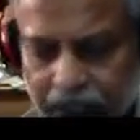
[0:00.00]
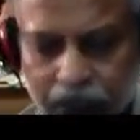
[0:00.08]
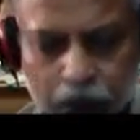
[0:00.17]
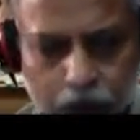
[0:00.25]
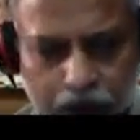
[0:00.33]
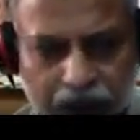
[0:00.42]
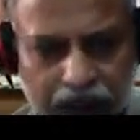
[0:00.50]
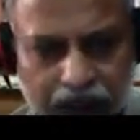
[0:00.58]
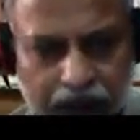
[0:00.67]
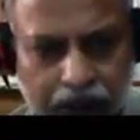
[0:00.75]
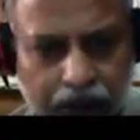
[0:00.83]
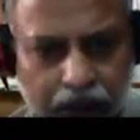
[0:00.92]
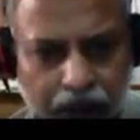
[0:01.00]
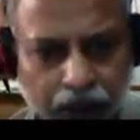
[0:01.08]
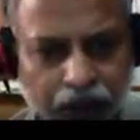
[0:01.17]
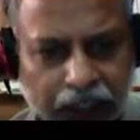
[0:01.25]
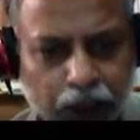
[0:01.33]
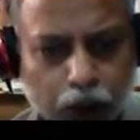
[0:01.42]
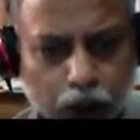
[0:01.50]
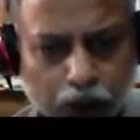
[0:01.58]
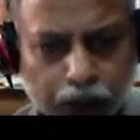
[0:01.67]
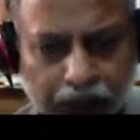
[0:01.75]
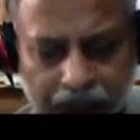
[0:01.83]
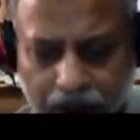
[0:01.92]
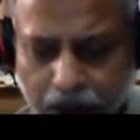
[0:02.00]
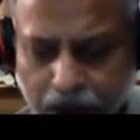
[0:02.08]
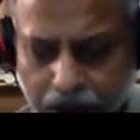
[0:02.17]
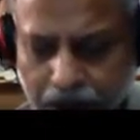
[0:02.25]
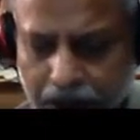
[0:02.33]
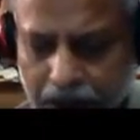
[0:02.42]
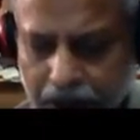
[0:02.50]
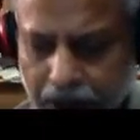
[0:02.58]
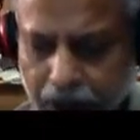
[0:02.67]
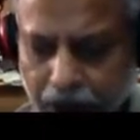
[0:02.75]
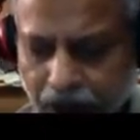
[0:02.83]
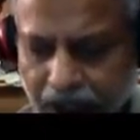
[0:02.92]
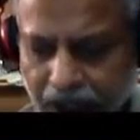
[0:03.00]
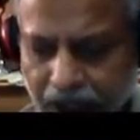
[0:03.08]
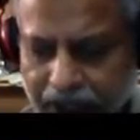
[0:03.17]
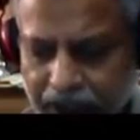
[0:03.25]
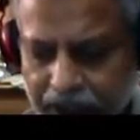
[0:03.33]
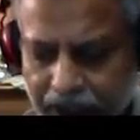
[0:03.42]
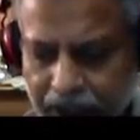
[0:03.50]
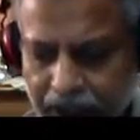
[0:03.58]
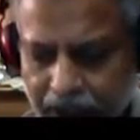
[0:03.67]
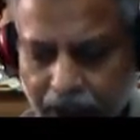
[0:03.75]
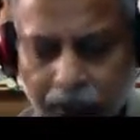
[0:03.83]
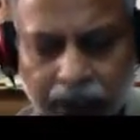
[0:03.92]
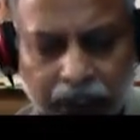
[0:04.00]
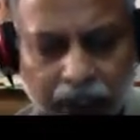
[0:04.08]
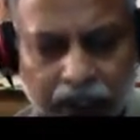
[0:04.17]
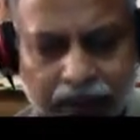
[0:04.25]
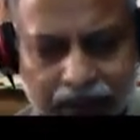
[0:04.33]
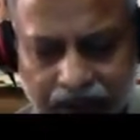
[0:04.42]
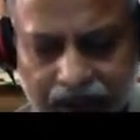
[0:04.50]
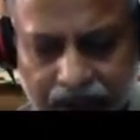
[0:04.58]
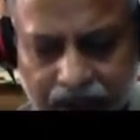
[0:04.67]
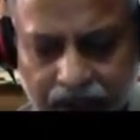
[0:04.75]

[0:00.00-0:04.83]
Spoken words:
uses Wheatstone bridge. You have already come across this